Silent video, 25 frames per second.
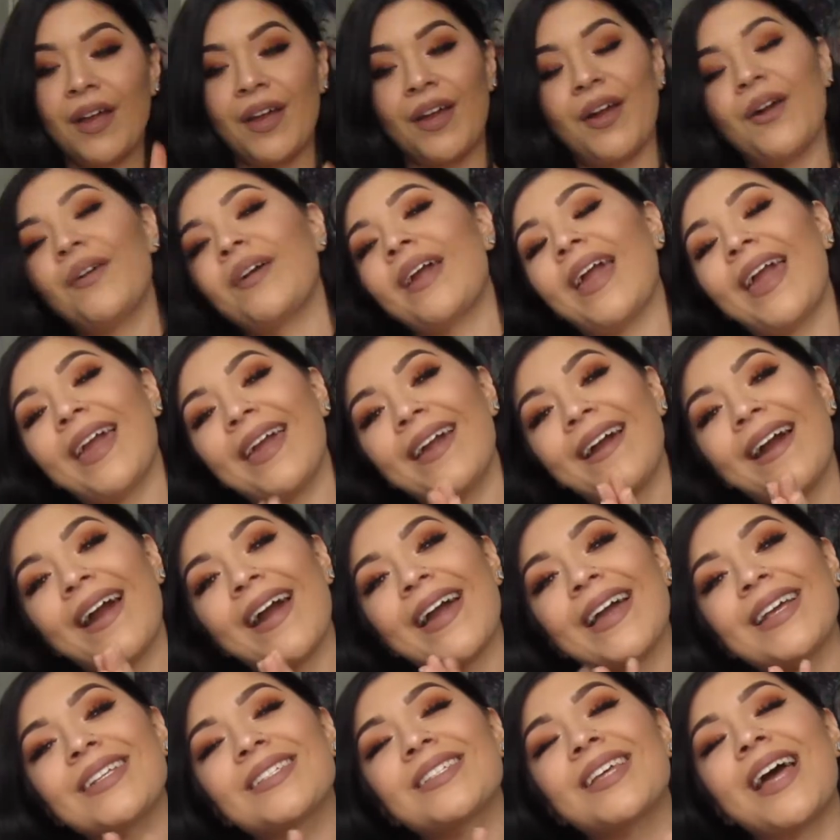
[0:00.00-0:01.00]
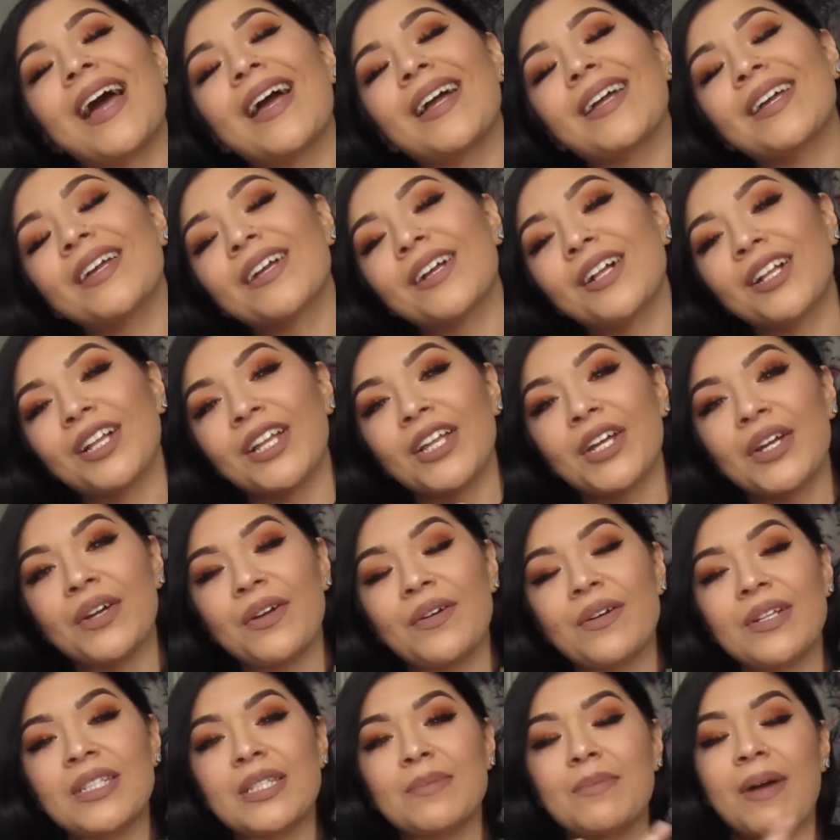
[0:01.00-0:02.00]
Okay, guys, that
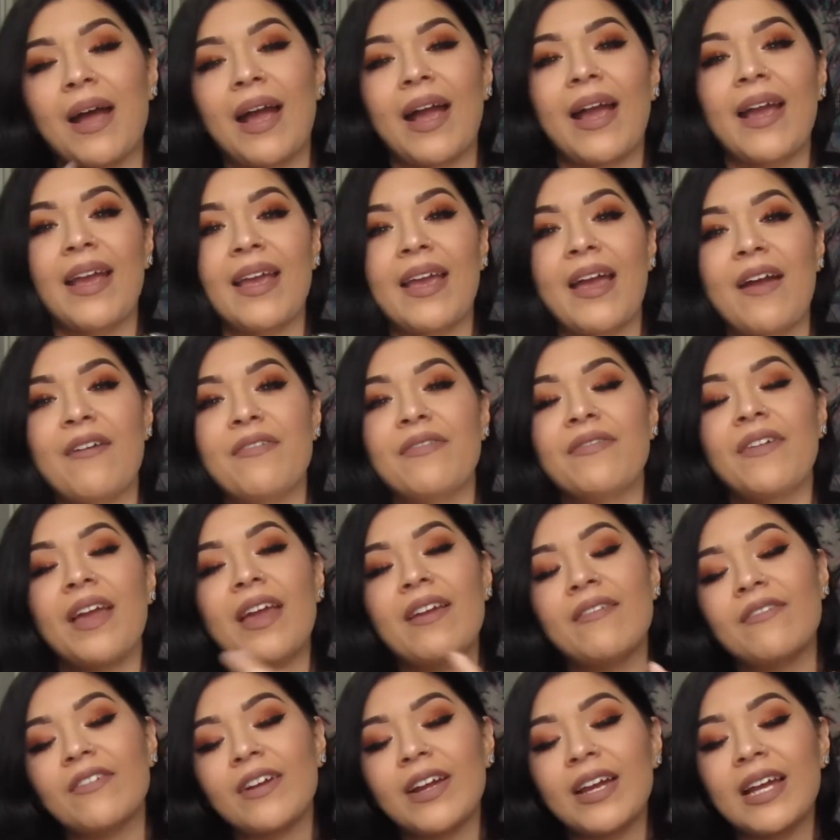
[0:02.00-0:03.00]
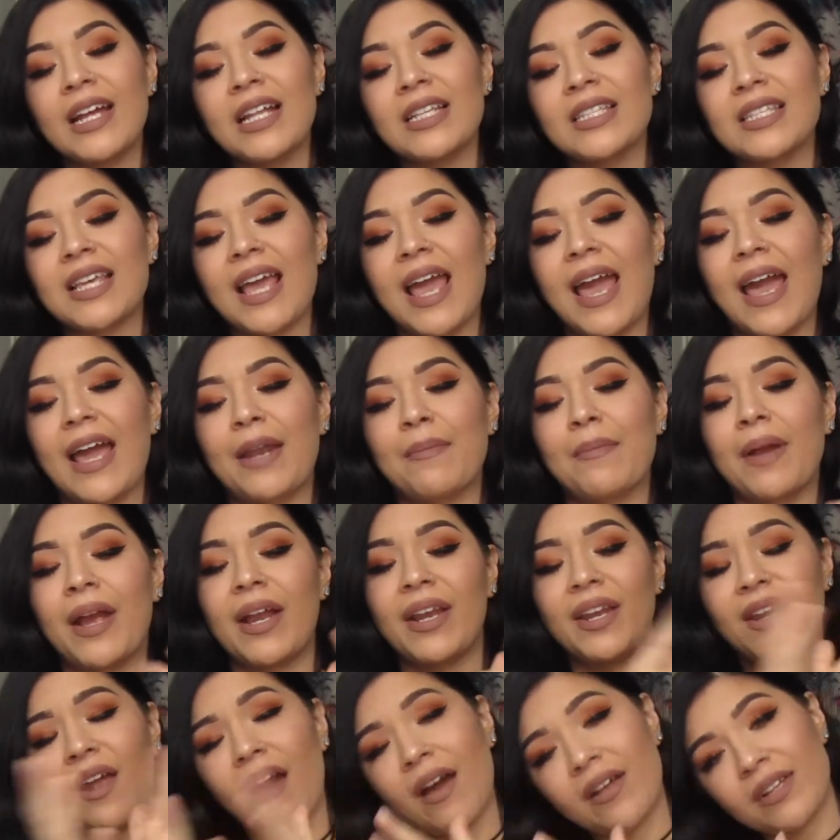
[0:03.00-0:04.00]
concludes my favorites and my
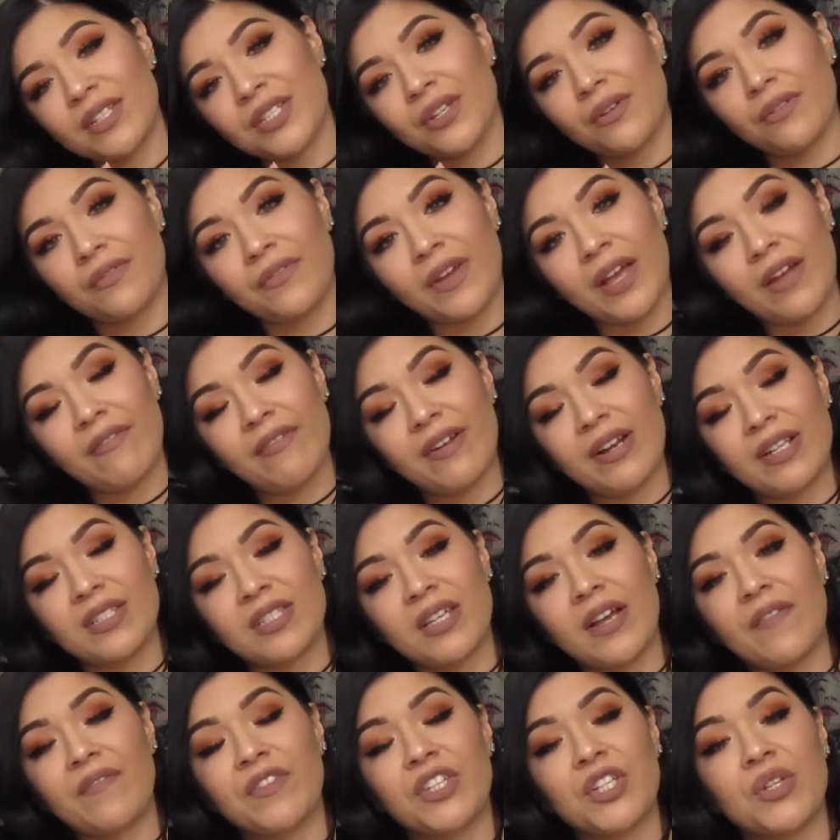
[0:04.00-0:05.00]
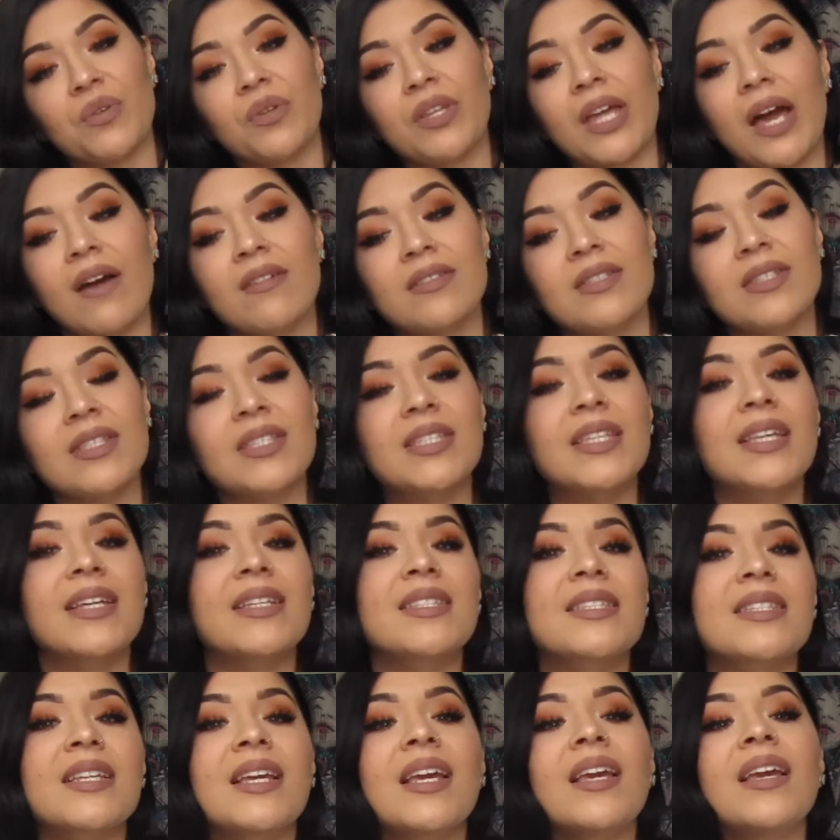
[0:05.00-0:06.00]
not so favorites of
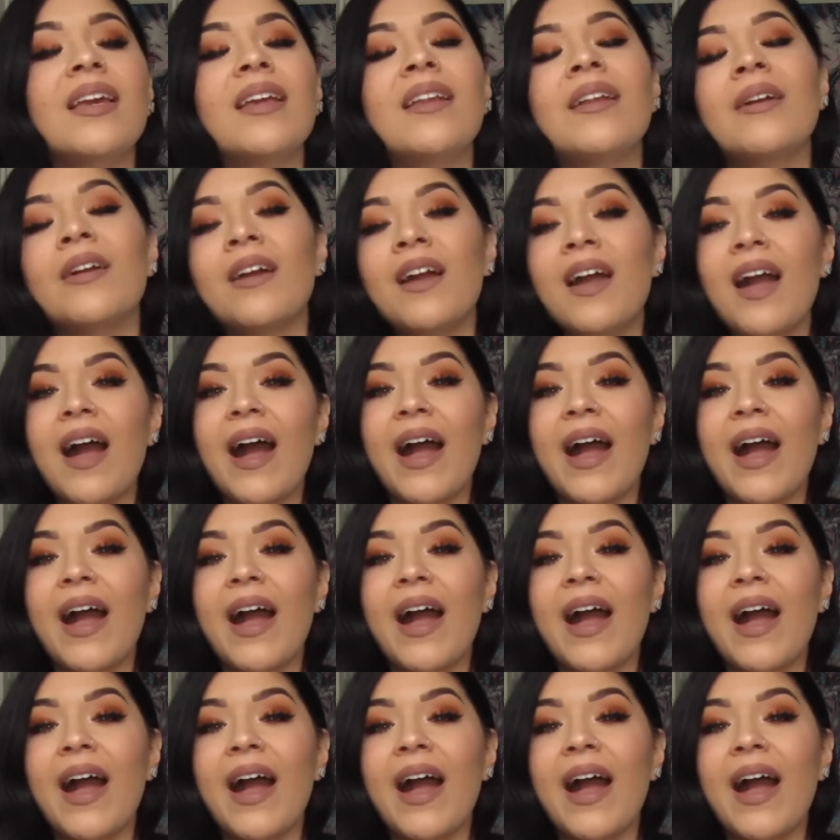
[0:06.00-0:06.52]
2016.